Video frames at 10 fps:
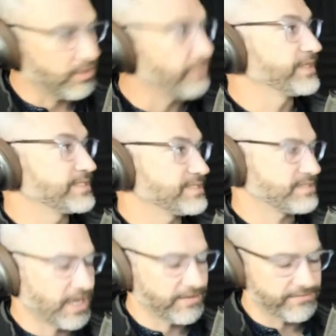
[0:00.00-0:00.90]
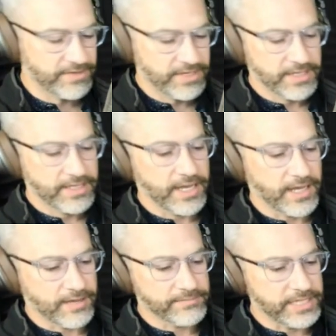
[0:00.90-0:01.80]
this stuff.
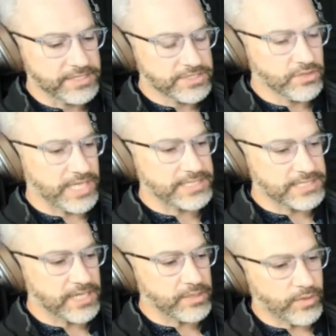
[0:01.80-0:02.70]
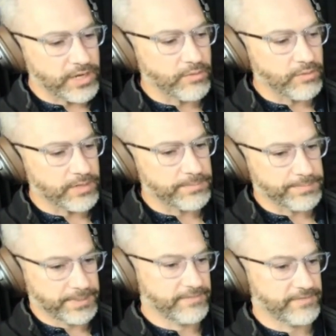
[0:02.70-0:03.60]
And so that's kind of where I want to
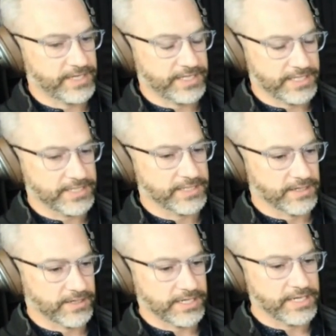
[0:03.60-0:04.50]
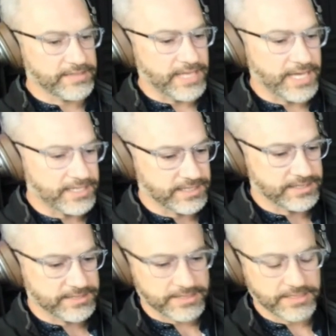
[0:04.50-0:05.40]
pivot here. And that is,